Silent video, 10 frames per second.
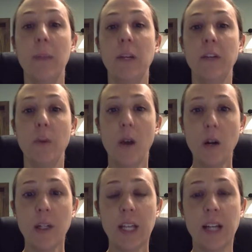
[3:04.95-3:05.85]
But if you
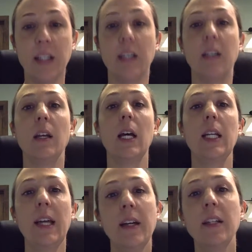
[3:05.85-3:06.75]
are Italian,
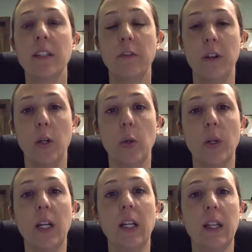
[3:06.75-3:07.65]
Italians have
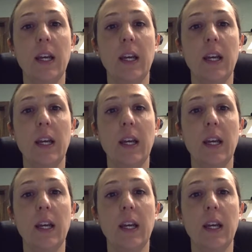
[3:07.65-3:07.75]
agreed